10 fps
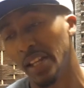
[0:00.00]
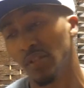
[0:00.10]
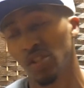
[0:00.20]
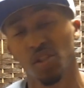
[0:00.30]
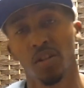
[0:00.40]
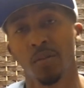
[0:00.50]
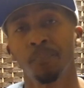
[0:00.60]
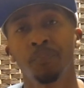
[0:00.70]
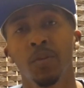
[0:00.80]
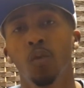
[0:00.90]
even sure
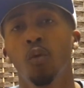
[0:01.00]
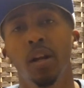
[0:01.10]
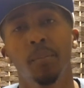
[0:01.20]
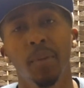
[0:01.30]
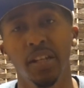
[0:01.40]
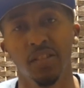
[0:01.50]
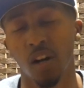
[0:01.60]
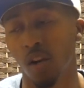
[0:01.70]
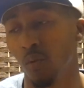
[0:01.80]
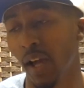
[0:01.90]
what it means
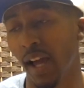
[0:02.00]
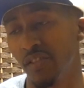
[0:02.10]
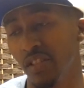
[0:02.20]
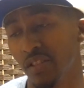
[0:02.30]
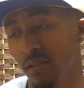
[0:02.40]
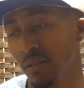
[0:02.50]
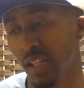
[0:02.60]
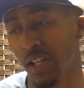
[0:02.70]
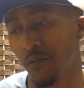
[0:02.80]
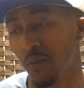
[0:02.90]
all the way. I just
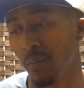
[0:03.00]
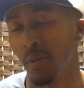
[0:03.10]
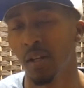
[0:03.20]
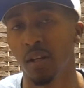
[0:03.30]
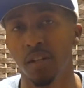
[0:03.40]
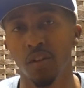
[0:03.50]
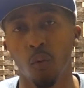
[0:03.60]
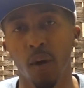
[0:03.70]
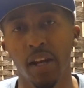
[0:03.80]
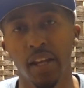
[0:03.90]
left them the
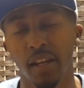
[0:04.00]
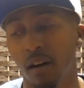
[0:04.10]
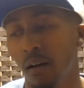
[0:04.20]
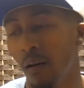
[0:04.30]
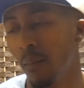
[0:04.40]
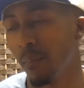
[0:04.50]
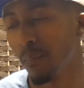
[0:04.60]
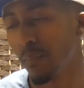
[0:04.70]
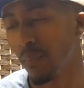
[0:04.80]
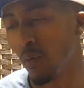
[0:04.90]
way they,
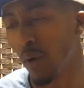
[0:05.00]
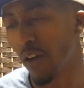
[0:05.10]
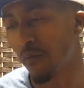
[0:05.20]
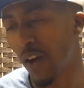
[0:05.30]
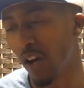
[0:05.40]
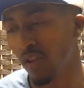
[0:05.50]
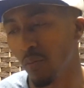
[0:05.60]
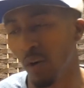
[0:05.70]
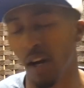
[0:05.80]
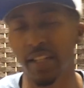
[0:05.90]
where I found them.
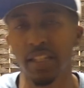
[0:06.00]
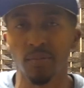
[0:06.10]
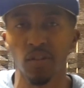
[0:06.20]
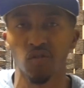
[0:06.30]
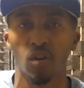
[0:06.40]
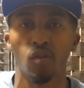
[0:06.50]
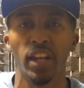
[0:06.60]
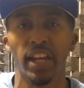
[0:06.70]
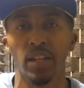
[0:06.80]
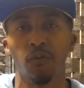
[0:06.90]
Well, I keep this one on
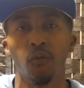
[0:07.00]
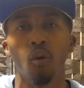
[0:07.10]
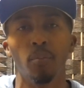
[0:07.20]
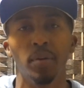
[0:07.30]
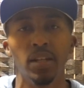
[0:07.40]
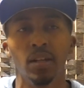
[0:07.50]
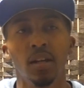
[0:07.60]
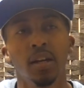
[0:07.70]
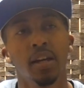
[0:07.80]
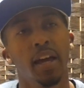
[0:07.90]
-4B,
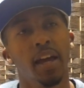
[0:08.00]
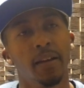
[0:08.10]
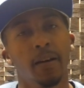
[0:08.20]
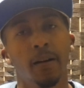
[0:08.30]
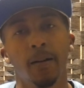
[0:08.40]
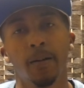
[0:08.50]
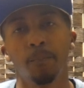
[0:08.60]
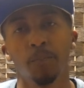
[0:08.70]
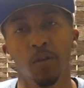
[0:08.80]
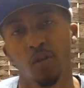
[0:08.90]
and
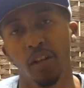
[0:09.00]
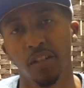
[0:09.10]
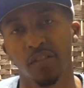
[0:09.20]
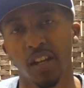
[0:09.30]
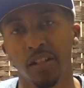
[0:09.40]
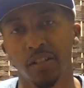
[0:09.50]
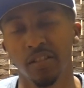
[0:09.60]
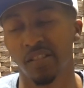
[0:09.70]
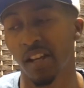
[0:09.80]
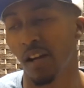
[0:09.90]
you know, it gives out a good
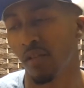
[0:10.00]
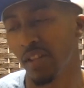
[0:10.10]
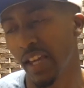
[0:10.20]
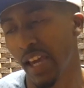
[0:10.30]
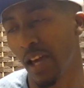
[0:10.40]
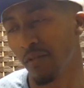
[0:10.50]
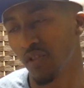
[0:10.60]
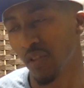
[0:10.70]
sound. They have